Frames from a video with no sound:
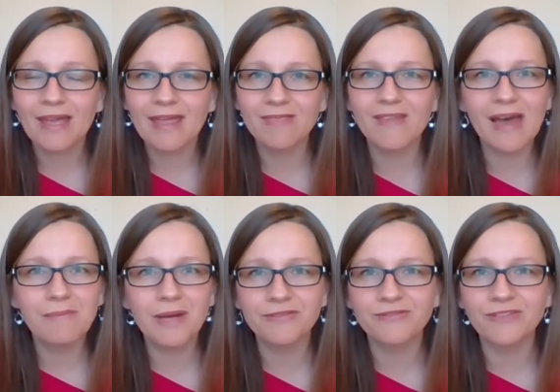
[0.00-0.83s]
And that,
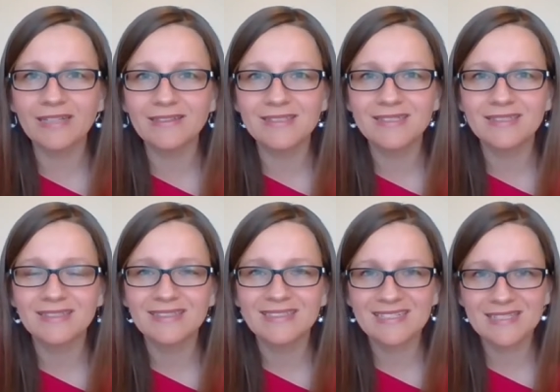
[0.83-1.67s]
my friend,
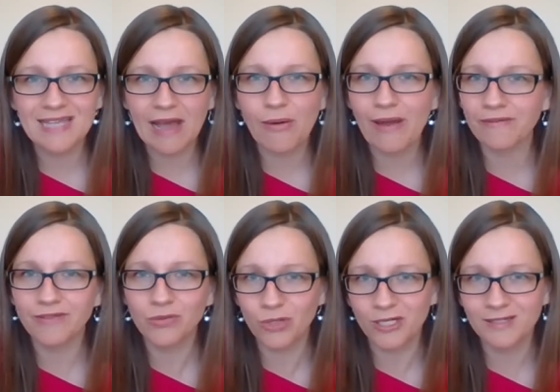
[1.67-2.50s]
is how
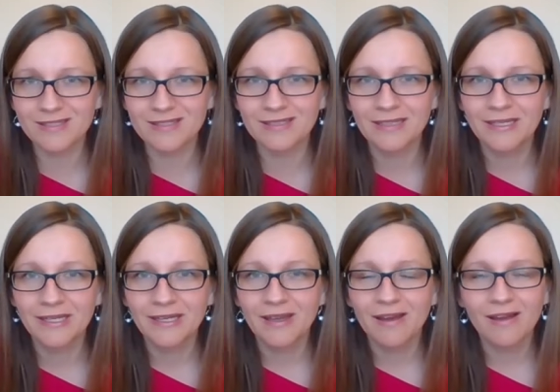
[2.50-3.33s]
heaven works.
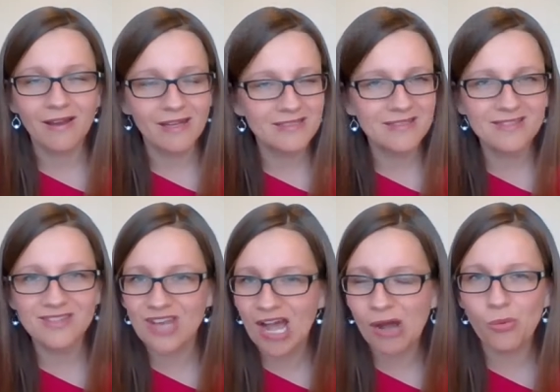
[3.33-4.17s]
God does
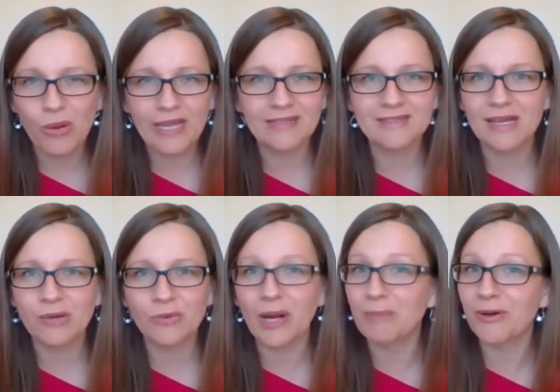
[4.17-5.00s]
not wait
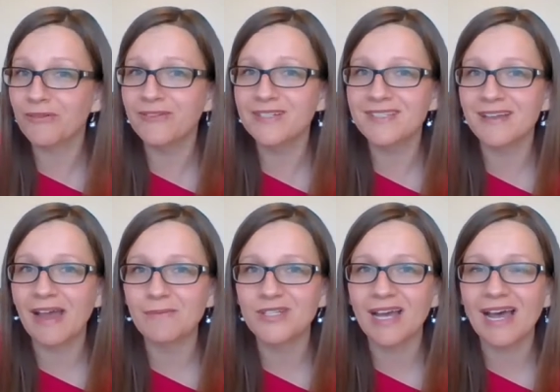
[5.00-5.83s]
until we are perfect to
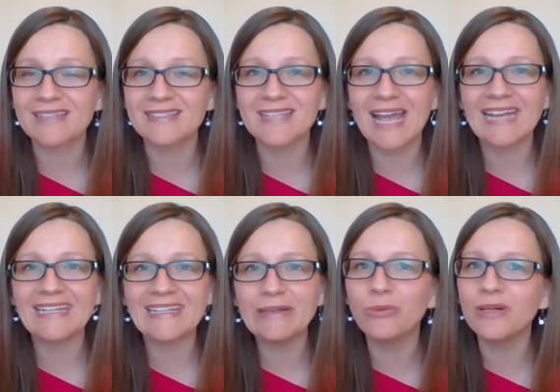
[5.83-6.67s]
come to us, and
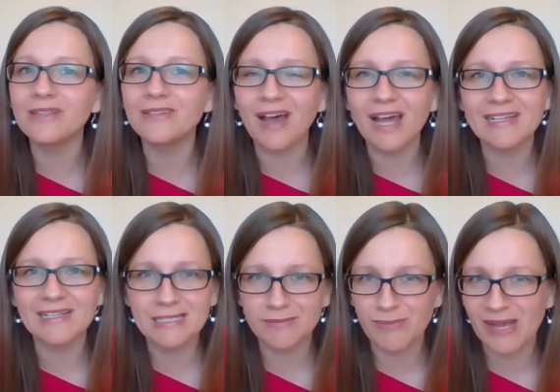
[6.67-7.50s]
he will not
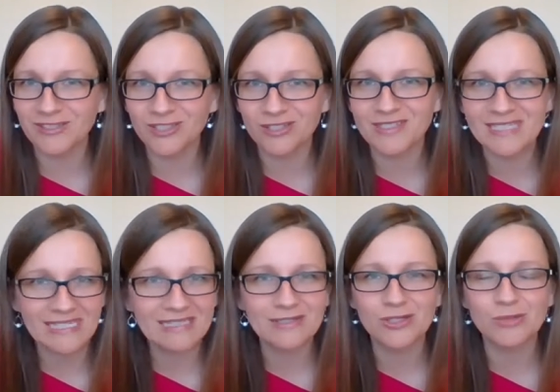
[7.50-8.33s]
expect your
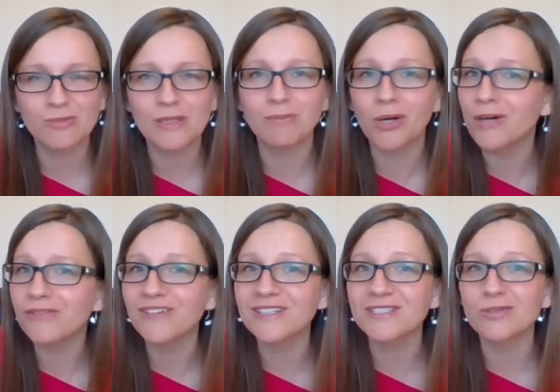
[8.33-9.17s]
teen to be
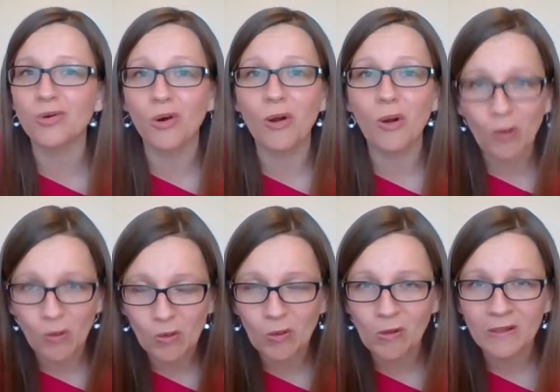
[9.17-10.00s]
perfect or
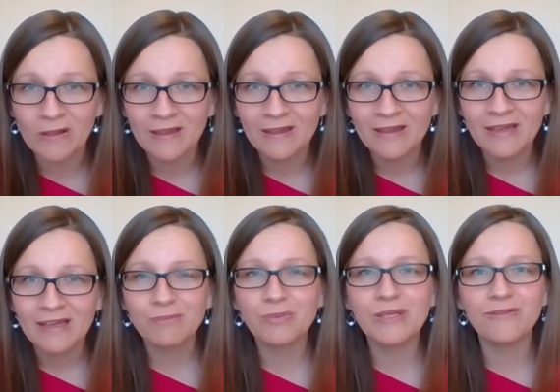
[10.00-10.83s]
whole
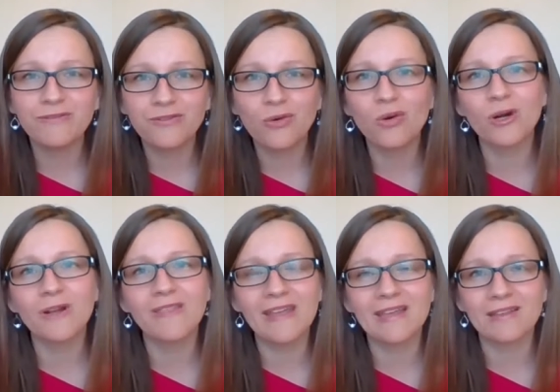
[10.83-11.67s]

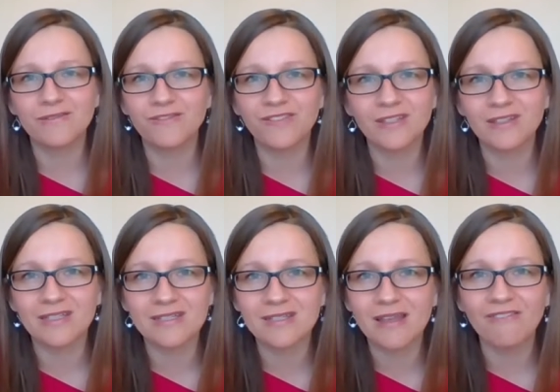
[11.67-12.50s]
before they can feel
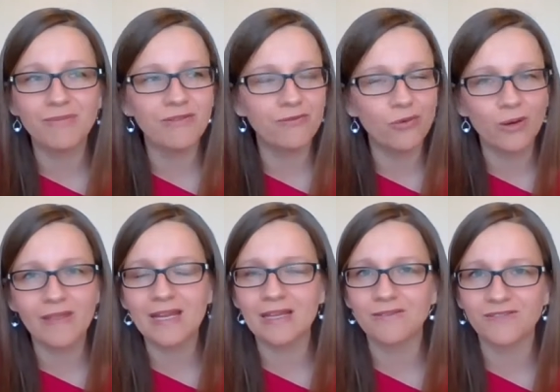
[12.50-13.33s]
his love, before
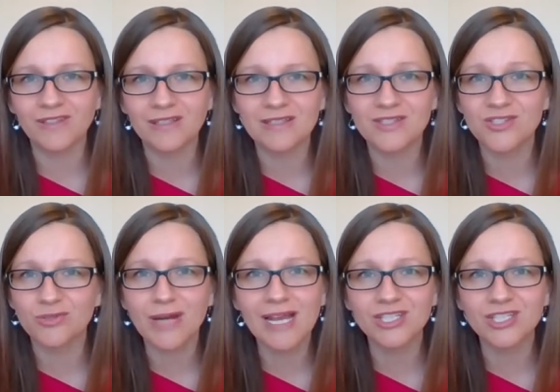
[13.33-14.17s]
they can feel his
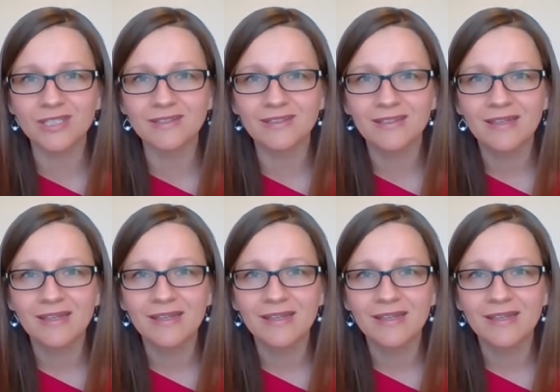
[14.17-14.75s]
direction.